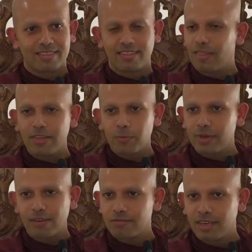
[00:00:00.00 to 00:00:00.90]
Nothing
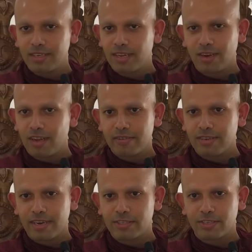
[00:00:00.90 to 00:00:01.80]
we have done in our lives,
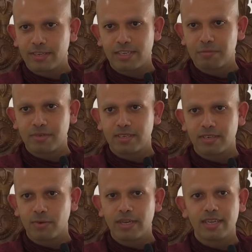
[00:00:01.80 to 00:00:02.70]
ladies and gentlemen,
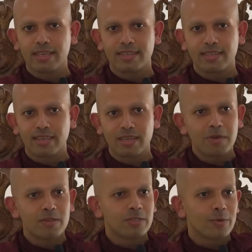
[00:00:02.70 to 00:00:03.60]
really
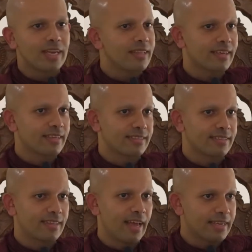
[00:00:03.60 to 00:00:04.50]
amounts to anything
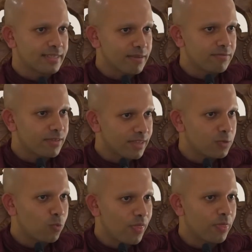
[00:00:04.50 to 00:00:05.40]
except for
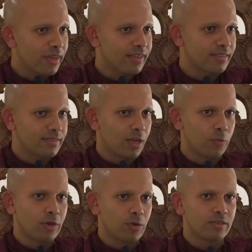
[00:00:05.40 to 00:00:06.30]
this one thing that
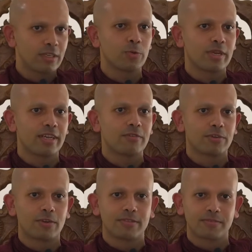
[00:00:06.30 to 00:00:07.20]
we all need to
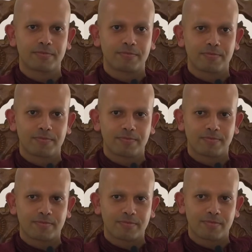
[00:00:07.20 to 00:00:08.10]
endeavor on.
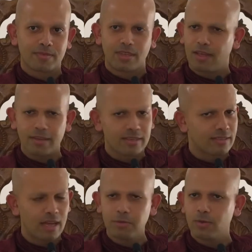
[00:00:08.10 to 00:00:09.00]
Nothing,
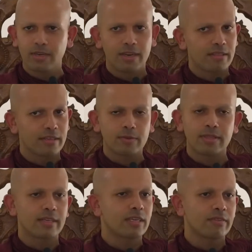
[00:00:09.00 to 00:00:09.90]
absolutely nothing. You
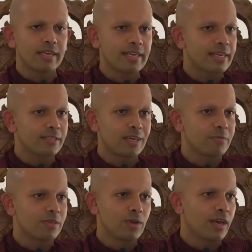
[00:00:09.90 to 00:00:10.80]
can think of any
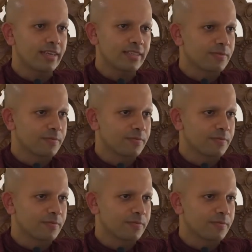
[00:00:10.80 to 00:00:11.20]
example you like.